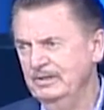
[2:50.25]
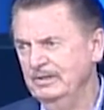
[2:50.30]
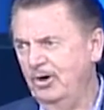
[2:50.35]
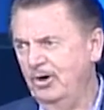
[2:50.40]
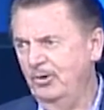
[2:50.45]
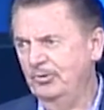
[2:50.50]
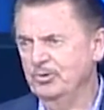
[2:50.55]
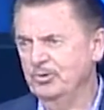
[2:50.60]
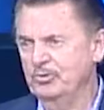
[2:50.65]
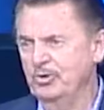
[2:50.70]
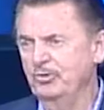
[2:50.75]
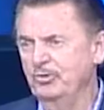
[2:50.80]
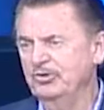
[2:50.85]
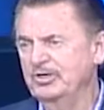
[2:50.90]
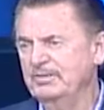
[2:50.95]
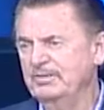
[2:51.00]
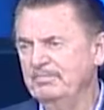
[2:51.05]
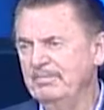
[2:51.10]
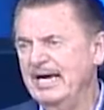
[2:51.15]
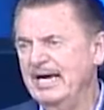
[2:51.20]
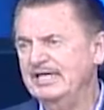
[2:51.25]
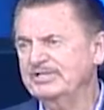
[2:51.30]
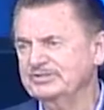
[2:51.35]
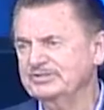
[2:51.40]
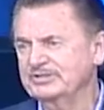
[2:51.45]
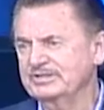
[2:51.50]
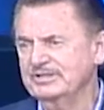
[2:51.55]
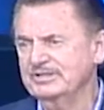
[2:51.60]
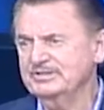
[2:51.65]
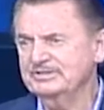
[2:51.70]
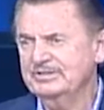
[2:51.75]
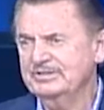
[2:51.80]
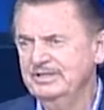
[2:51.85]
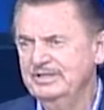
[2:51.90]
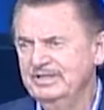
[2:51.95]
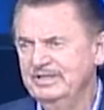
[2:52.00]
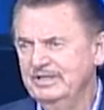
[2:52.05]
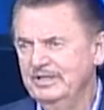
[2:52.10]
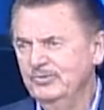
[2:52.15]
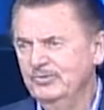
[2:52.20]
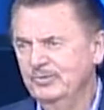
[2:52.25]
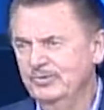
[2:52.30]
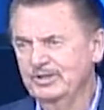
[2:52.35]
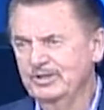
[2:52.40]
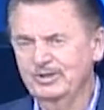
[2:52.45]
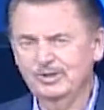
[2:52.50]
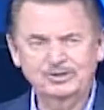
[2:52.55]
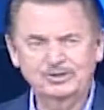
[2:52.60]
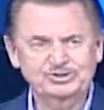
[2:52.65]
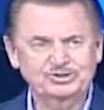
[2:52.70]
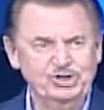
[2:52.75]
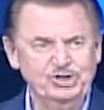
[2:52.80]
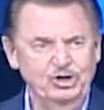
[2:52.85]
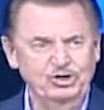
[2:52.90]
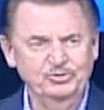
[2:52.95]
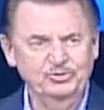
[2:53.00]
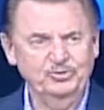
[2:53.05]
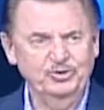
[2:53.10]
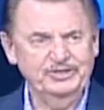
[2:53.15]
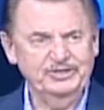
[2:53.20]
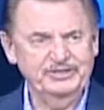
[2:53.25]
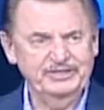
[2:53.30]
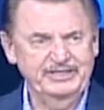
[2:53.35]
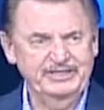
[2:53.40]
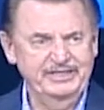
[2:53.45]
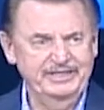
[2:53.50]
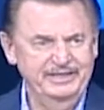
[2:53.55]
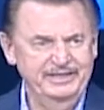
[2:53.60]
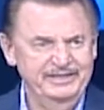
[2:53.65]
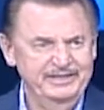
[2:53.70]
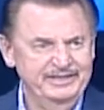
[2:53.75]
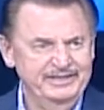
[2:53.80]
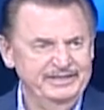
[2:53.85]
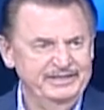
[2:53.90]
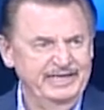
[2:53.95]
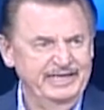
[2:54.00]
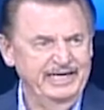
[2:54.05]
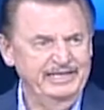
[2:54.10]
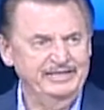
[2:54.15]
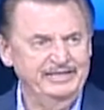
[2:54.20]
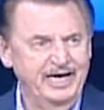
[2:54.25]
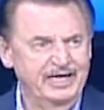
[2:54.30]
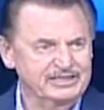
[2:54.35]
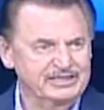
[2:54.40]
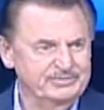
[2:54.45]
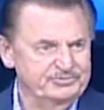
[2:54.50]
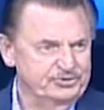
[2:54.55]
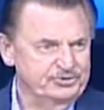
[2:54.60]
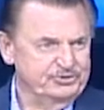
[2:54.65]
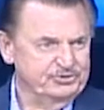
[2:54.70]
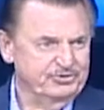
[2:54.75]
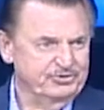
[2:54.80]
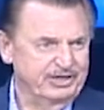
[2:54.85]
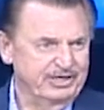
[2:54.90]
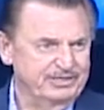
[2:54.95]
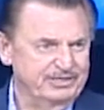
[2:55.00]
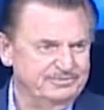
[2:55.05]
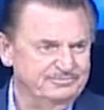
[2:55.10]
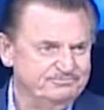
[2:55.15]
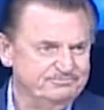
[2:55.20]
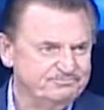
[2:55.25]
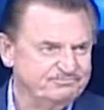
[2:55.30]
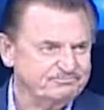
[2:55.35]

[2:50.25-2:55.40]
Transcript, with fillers: on the road to Damascus when the Lord showed it one day and knocked him to the ground.